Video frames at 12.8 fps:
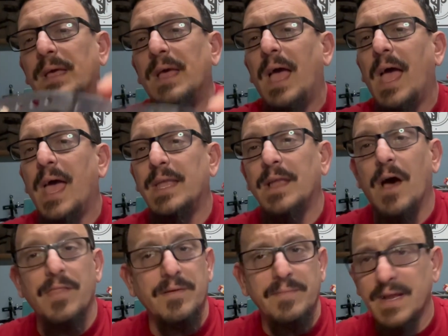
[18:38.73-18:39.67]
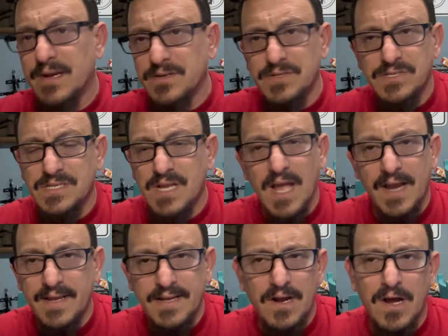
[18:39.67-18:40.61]
And other makers got
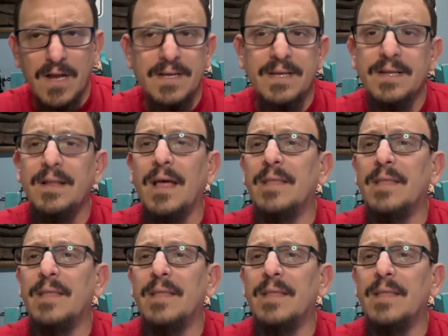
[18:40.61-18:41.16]
in on it,